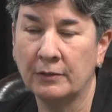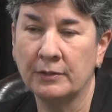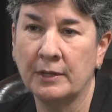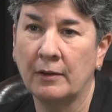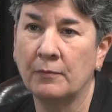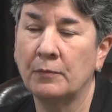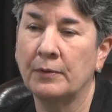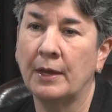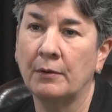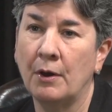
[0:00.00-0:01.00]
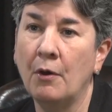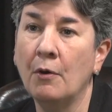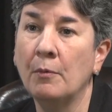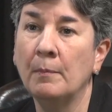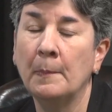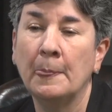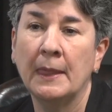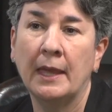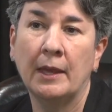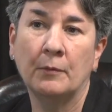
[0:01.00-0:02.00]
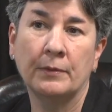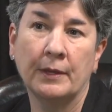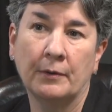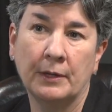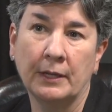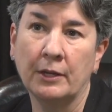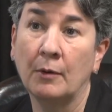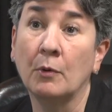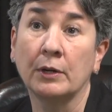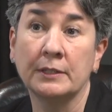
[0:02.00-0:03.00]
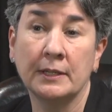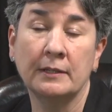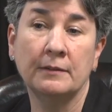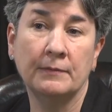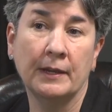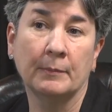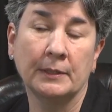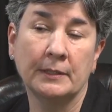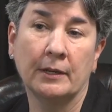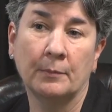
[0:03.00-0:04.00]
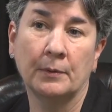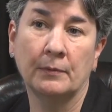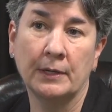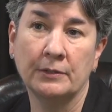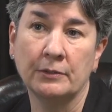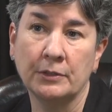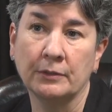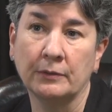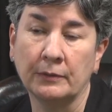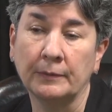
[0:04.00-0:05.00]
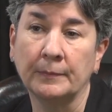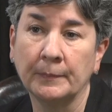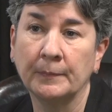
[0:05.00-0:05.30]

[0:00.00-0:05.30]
herself without a home mm -hmm. and without income or extended family to help her raise her children.